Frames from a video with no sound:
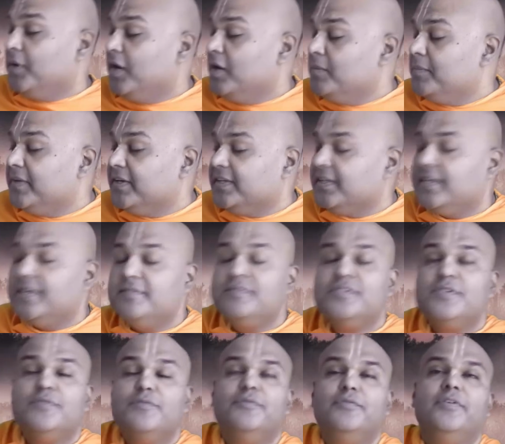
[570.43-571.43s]
Prabhupada
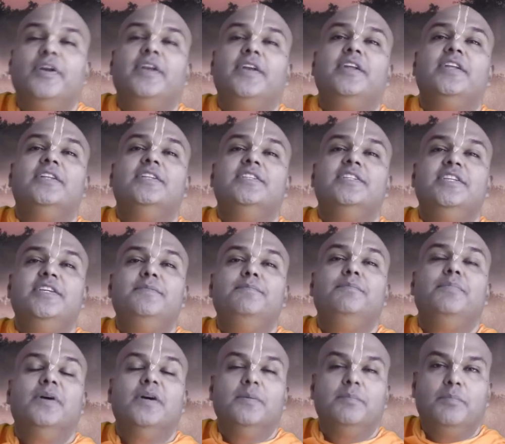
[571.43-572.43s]
gives a very
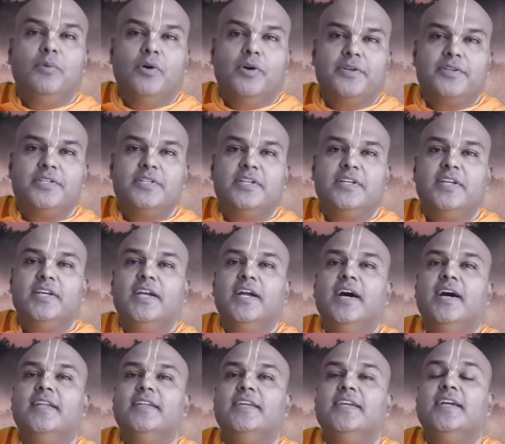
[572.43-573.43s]
deep purport
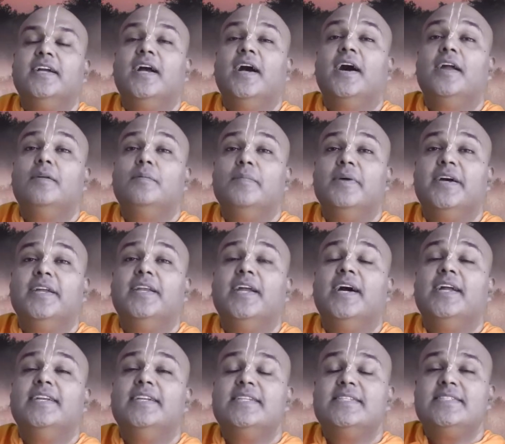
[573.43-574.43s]
regarding karma and
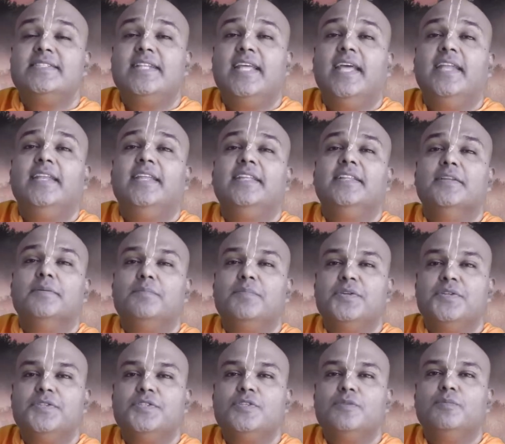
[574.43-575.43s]
understanding the
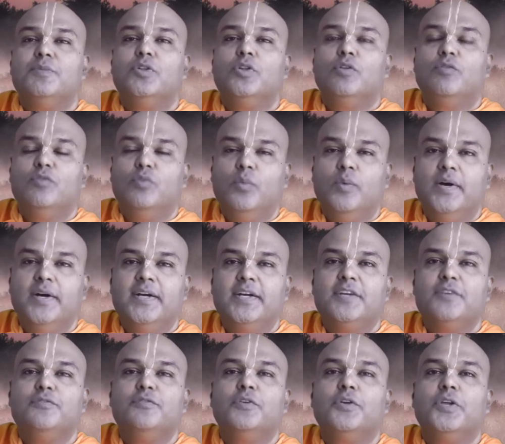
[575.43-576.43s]
principle of
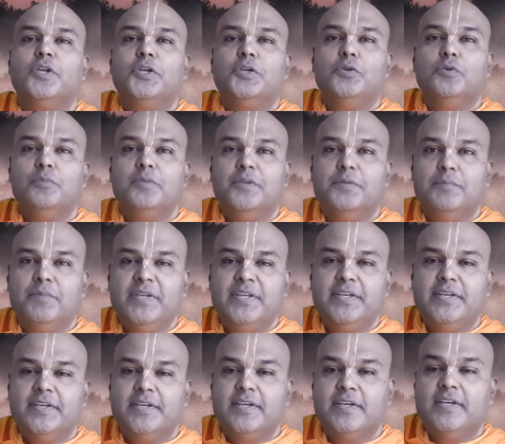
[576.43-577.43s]
work for a human
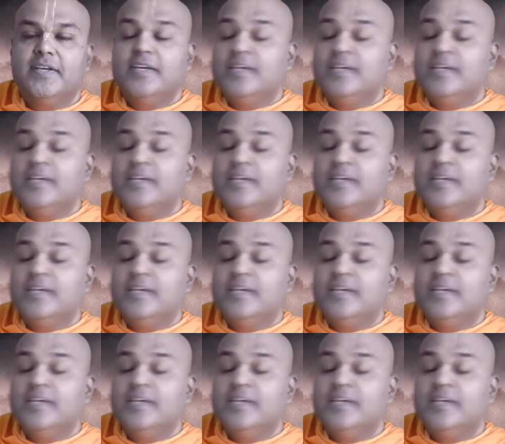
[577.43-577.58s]
being.